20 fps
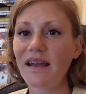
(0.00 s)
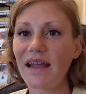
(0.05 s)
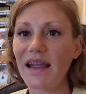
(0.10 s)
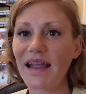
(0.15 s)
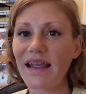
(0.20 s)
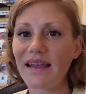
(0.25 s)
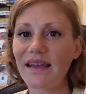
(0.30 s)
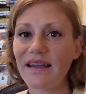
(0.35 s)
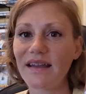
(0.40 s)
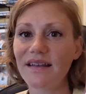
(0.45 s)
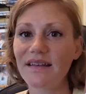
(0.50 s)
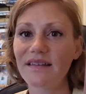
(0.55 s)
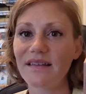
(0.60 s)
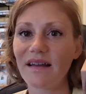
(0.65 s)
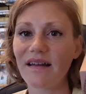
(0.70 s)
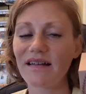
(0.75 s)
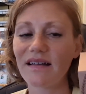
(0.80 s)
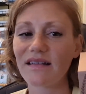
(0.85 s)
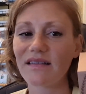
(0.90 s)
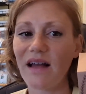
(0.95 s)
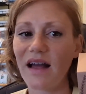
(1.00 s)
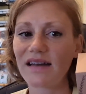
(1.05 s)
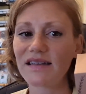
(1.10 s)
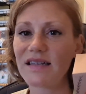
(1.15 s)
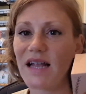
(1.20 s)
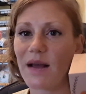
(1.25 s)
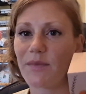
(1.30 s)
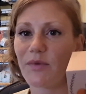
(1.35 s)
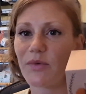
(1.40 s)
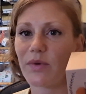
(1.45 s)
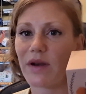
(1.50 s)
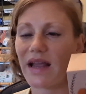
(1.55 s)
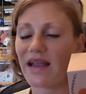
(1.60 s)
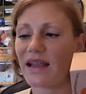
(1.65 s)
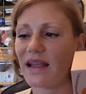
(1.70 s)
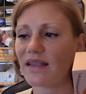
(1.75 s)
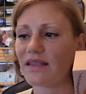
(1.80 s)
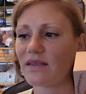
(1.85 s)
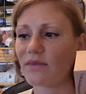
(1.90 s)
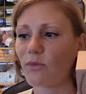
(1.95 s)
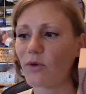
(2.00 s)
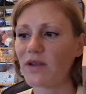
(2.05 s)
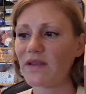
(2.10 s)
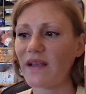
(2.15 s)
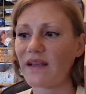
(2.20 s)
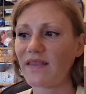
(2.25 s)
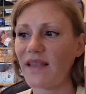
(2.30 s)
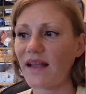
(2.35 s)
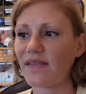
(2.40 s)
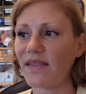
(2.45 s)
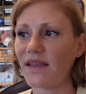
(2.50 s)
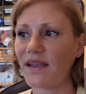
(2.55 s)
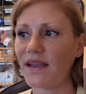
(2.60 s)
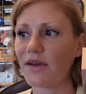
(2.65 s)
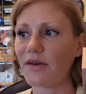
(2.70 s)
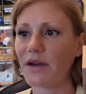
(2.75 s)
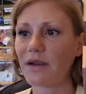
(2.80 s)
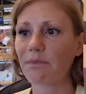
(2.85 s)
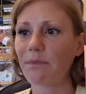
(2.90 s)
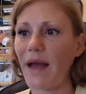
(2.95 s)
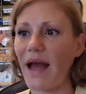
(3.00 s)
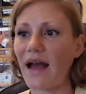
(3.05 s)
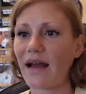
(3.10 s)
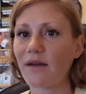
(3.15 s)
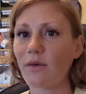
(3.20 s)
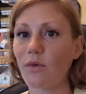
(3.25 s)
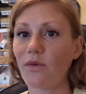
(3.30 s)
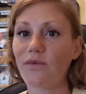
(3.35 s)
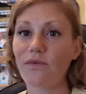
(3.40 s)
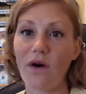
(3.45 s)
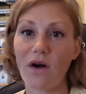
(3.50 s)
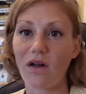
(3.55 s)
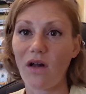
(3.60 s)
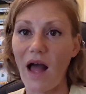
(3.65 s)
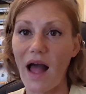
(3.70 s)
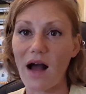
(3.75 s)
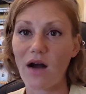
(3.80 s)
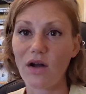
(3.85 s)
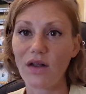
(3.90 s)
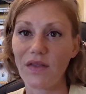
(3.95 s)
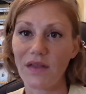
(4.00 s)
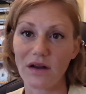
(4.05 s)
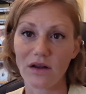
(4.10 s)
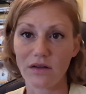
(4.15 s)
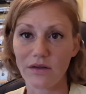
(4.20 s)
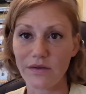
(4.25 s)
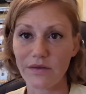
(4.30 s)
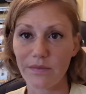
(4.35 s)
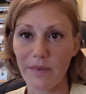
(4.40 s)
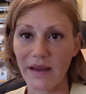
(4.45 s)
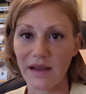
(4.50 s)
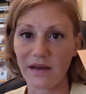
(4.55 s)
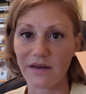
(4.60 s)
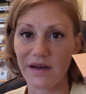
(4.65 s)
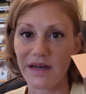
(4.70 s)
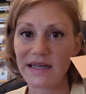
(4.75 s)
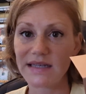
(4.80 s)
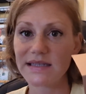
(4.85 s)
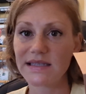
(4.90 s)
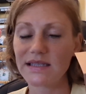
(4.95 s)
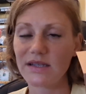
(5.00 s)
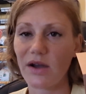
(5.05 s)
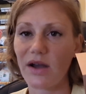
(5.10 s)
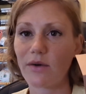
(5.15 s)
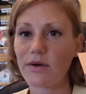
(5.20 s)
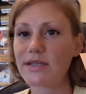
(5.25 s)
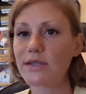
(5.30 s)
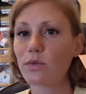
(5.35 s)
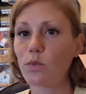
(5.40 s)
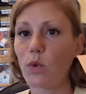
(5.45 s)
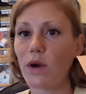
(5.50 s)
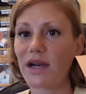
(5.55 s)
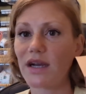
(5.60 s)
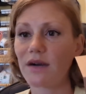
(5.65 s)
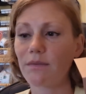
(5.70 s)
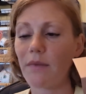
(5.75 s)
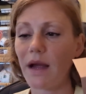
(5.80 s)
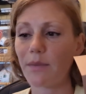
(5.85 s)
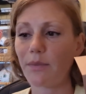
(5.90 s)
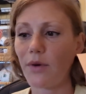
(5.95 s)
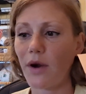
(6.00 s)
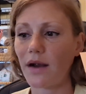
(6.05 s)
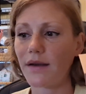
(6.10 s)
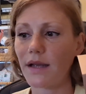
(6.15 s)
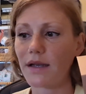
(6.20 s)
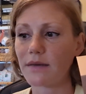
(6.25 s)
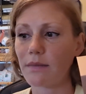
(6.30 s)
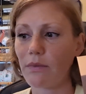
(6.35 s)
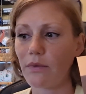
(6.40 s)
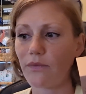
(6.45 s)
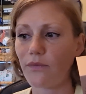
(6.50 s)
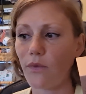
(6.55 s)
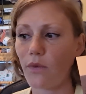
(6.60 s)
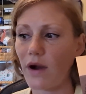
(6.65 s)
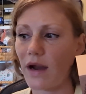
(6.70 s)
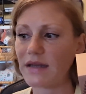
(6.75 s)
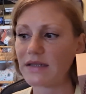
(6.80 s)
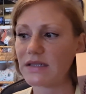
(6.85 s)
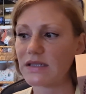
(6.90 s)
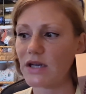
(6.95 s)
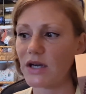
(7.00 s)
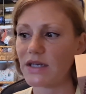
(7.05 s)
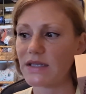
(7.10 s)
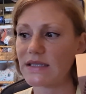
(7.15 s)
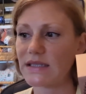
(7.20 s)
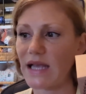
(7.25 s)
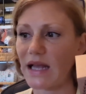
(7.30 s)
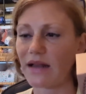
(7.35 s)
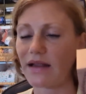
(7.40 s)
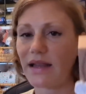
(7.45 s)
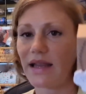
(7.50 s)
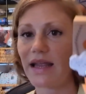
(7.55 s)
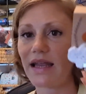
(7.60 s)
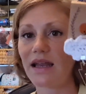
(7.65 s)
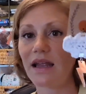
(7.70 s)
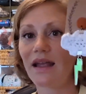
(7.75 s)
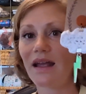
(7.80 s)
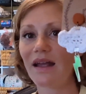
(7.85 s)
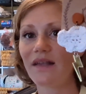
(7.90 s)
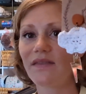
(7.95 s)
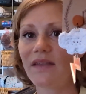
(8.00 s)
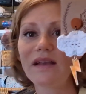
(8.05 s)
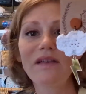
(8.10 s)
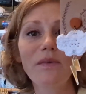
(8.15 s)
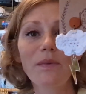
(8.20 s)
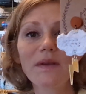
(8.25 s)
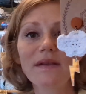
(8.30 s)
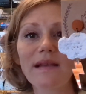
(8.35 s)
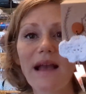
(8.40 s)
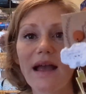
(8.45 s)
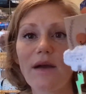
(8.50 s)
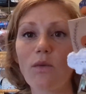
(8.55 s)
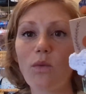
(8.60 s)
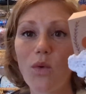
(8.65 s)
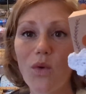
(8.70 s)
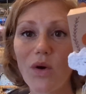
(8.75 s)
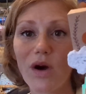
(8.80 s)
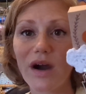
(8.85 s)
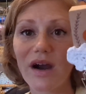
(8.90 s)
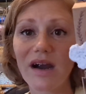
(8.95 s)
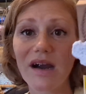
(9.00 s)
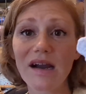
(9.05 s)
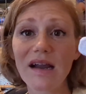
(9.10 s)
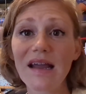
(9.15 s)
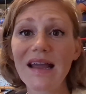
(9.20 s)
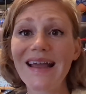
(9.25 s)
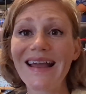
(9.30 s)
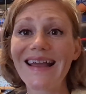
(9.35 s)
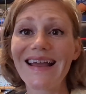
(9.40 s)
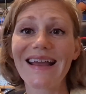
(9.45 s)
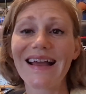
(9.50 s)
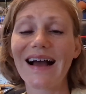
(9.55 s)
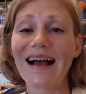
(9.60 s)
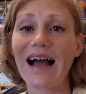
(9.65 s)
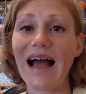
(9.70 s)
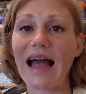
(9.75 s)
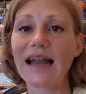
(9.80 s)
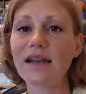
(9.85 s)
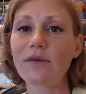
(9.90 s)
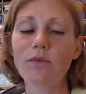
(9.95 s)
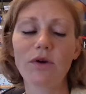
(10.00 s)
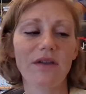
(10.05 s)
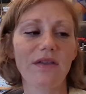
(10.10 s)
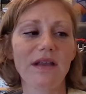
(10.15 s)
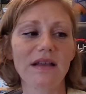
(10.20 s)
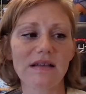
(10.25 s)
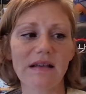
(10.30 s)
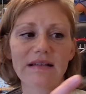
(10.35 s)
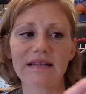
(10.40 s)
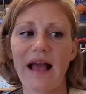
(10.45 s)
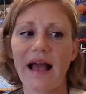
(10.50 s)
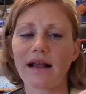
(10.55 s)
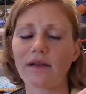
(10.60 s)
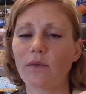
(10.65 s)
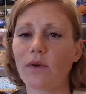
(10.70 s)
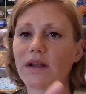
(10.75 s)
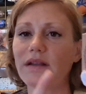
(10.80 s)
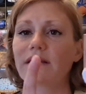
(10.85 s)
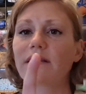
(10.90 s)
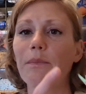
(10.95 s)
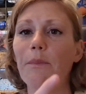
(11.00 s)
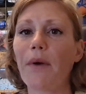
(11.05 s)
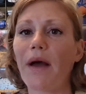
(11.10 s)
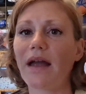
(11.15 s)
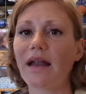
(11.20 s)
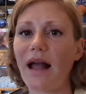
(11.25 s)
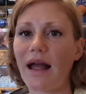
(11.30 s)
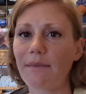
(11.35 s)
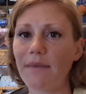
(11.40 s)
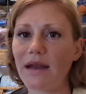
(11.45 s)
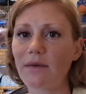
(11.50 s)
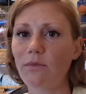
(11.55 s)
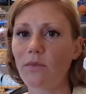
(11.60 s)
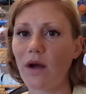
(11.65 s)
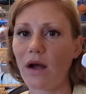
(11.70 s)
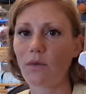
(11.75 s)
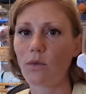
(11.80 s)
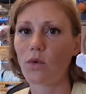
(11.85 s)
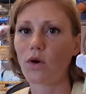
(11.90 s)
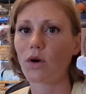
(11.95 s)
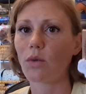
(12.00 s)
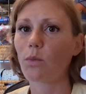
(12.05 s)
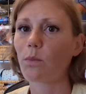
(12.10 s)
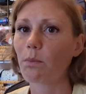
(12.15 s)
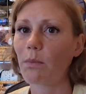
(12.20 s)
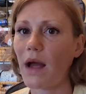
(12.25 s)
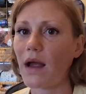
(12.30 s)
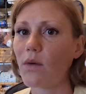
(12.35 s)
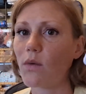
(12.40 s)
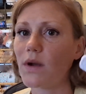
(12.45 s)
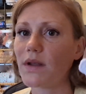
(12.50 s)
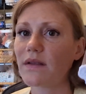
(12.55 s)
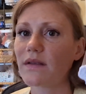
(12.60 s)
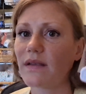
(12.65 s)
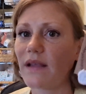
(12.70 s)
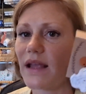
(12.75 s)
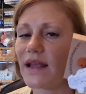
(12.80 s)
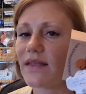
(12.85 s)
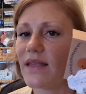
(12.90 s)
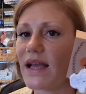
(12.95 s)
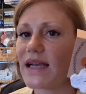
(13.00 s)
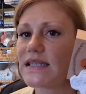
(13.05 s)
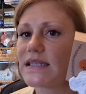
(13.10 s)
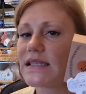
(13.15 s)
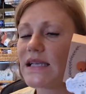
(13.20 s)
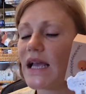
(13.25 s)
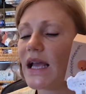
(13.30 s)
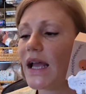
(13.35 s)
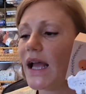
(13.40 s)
And a lot of times when I get ones like that, that earring back will fall out and then I'll lose my earrings. So I always wear my product before I start selling it. These ones I wore, I didn't wear these exact ones, but I wore my ones like this